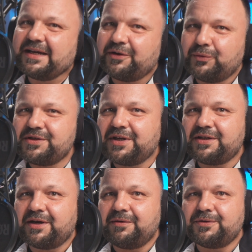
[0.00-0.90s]
A risky
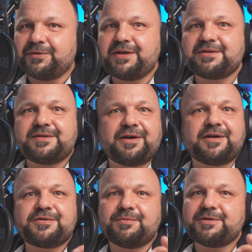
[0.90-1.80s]
territory as there are
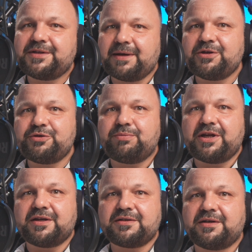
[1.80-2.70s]
some established
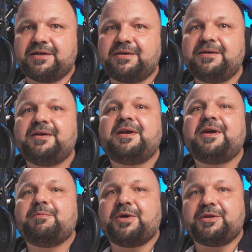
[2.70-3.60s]
players there,
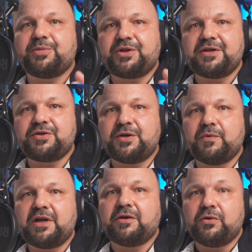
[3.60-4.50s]
but a potentially
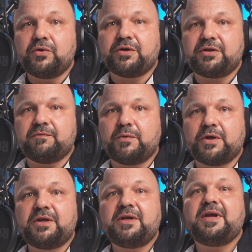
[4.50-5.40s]
very lucrative
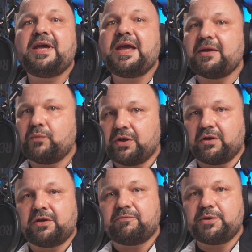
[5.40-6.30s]
one and with a
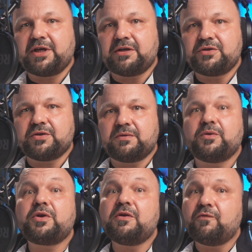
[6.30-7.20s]
lot of potential.
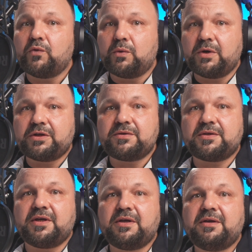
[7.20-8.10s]
Looking forward to
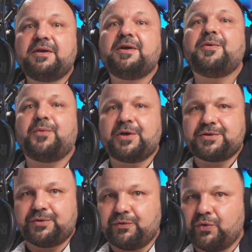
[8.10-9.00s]
see what's
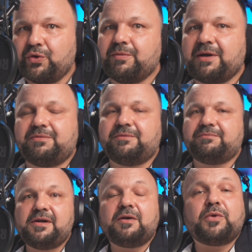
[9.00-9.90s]
on the roadmap.
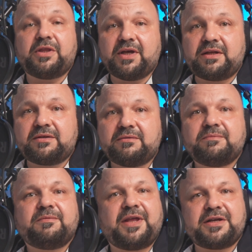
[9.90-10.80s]
With that,
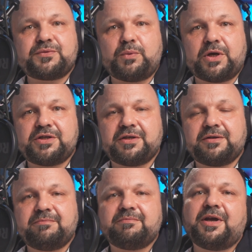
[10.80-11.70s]
thanks for watching
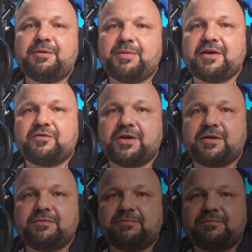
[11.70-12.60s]
and bye for now.